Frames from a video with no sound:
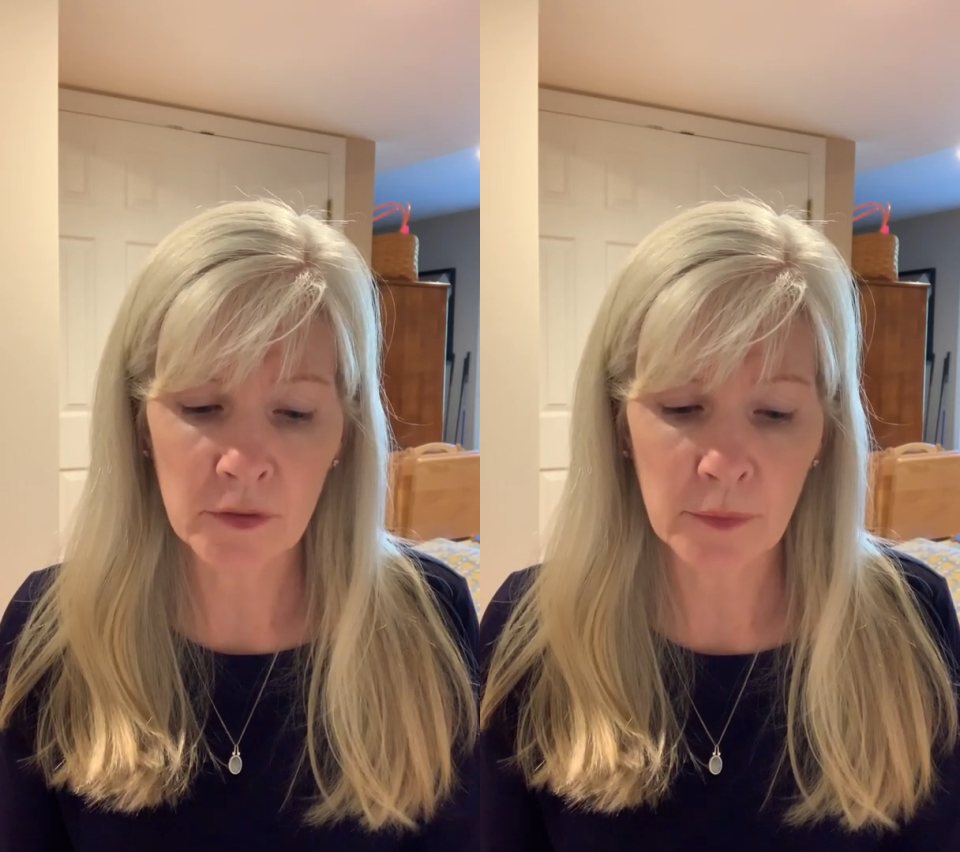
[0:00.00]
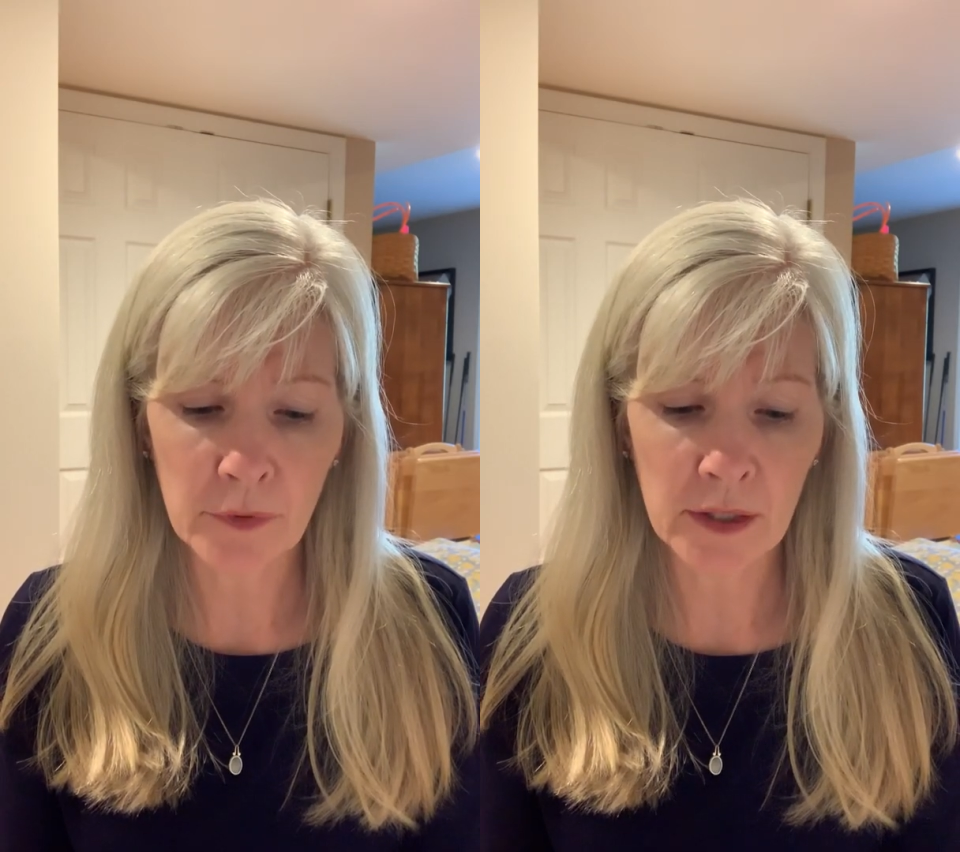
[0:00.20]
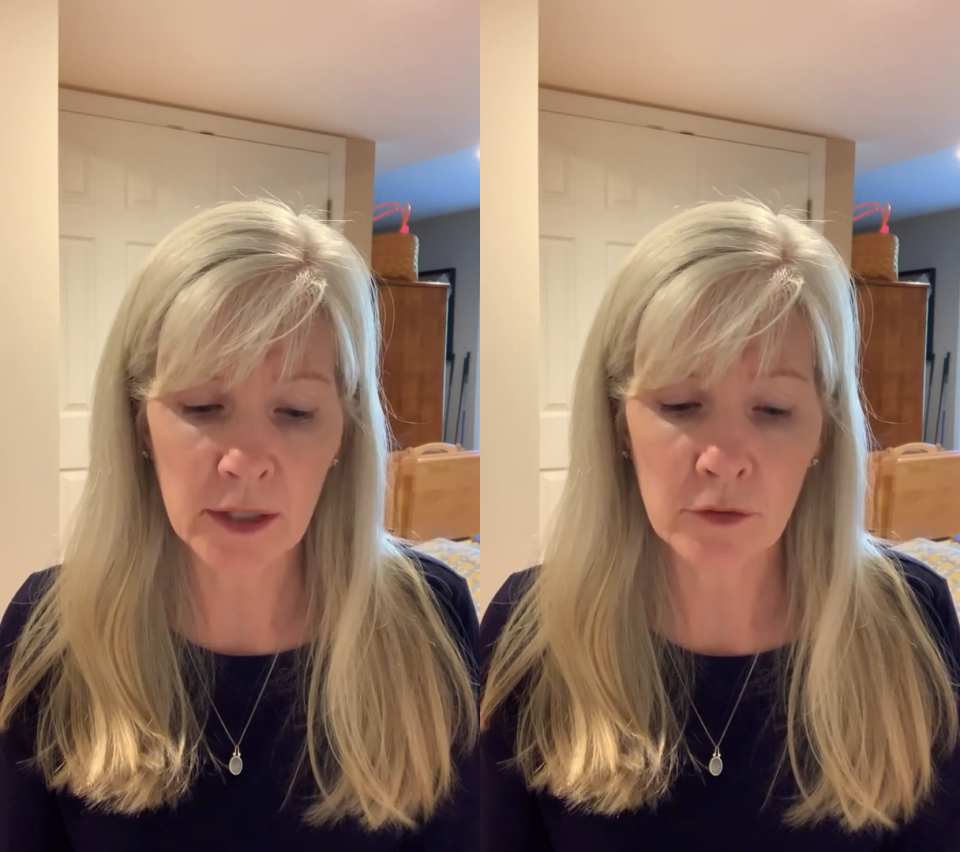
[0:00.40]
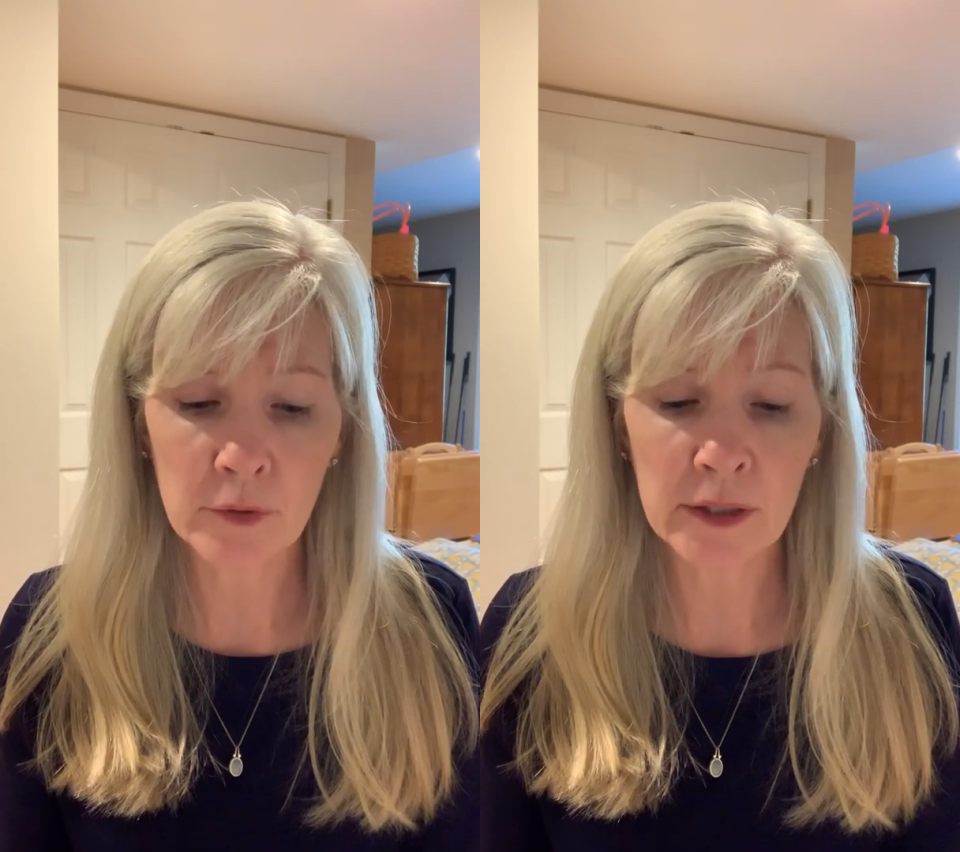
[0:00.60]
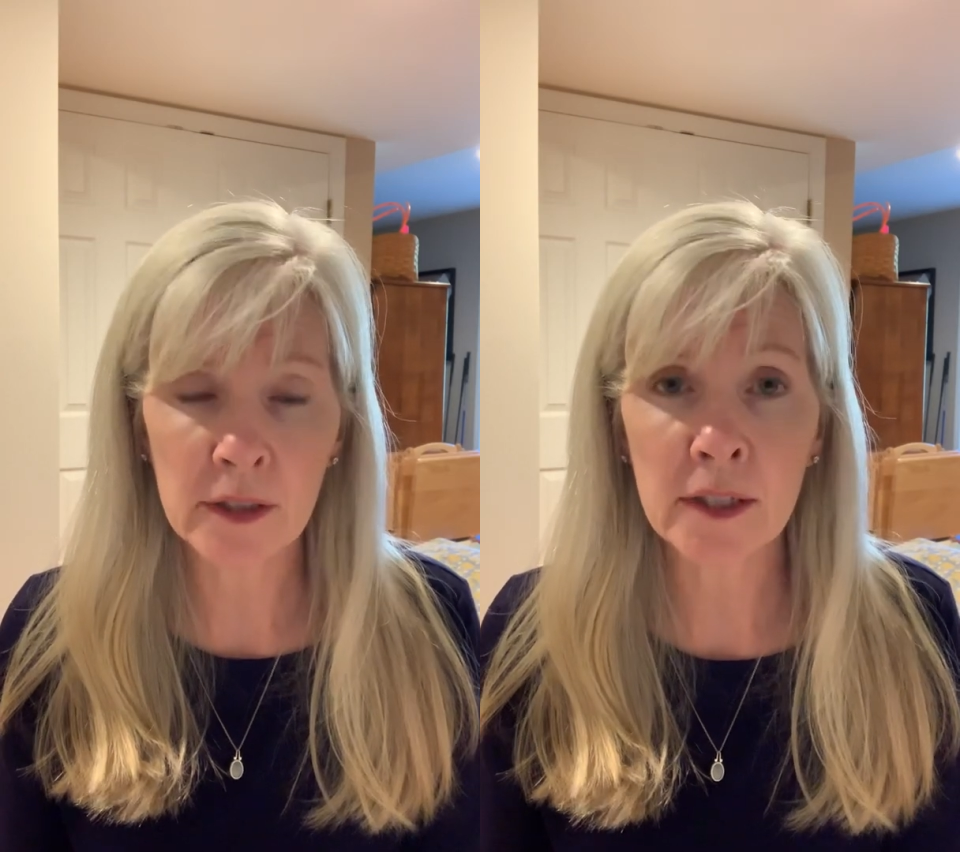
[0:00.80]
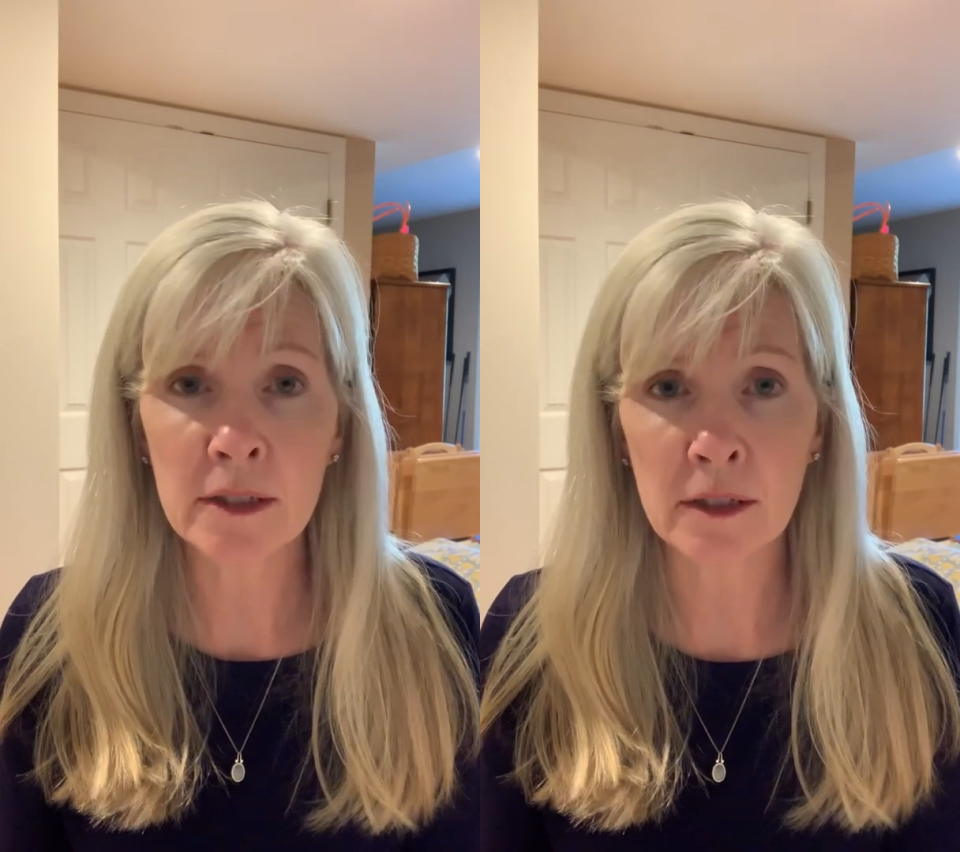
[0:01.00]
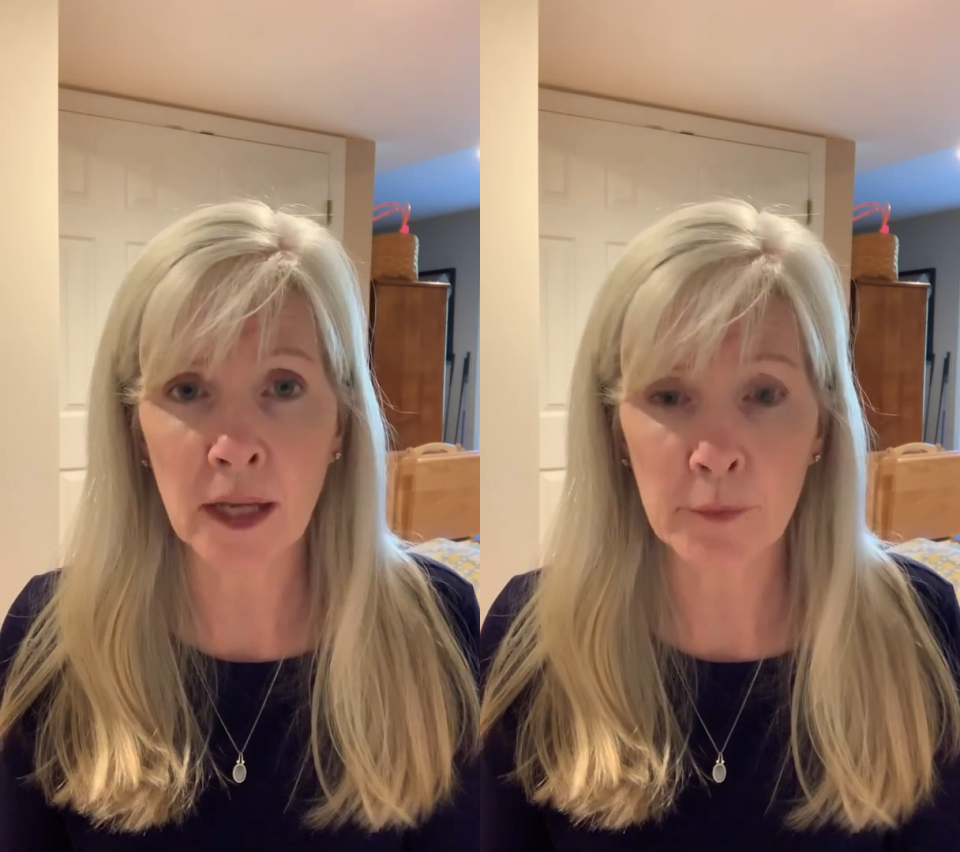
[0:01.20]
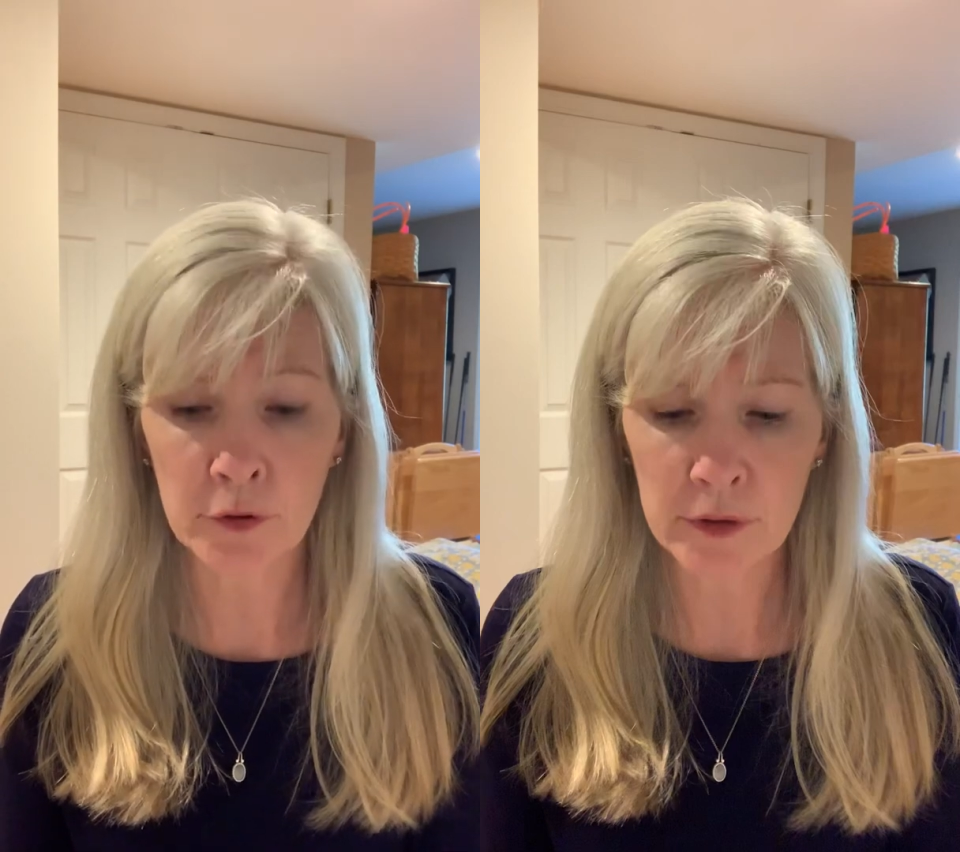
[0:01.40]
them think it really is an
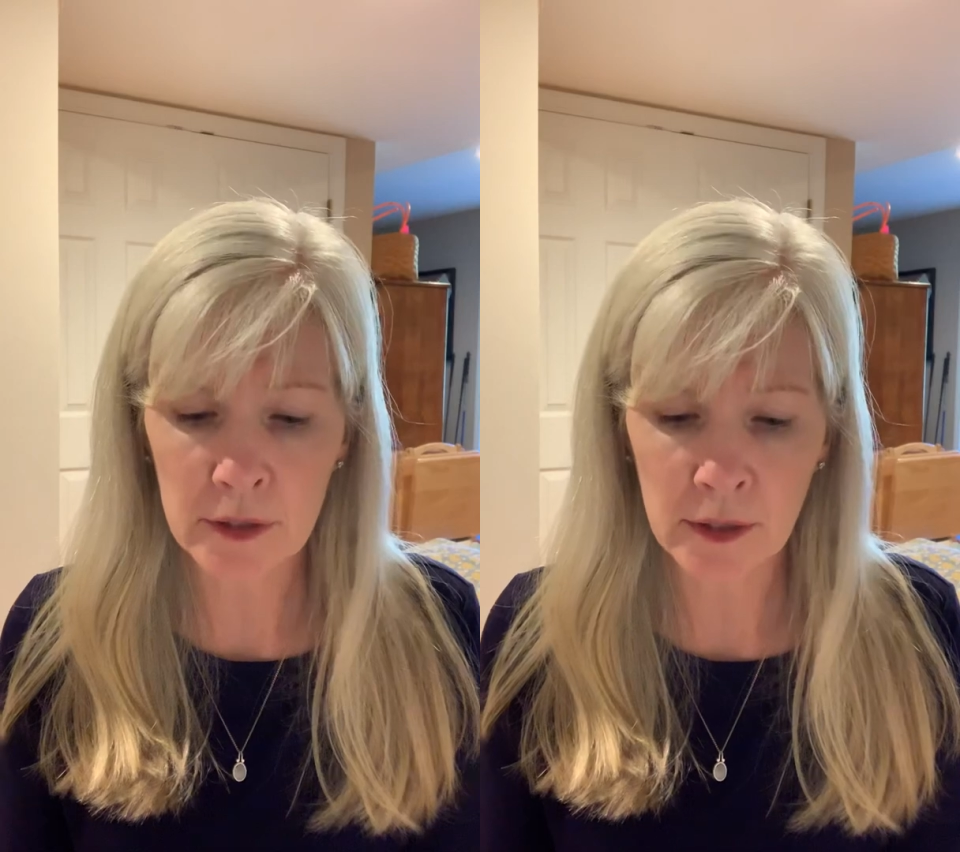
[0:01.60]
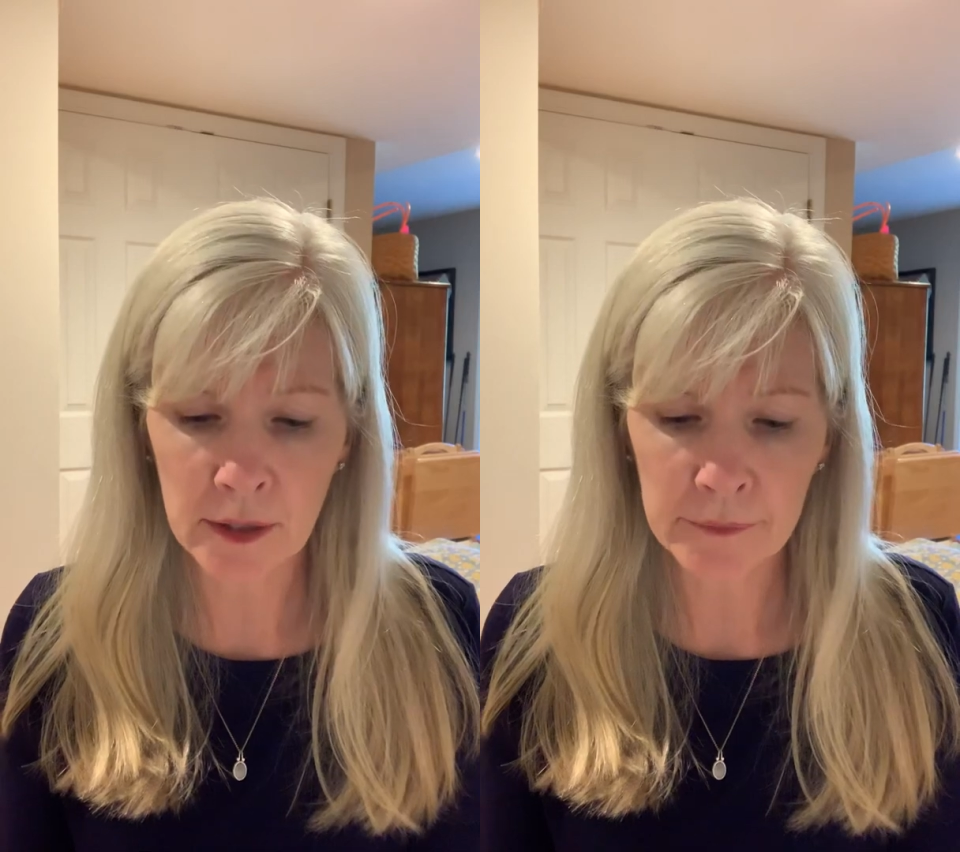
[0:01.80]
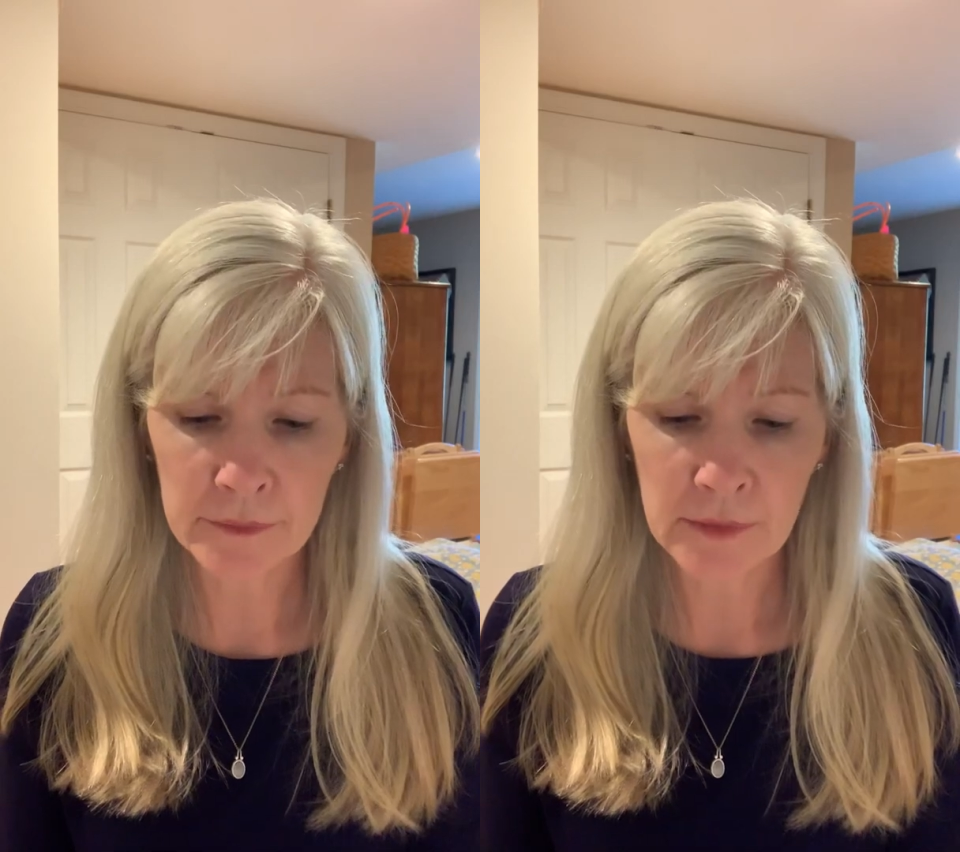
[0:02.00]
Emerald City,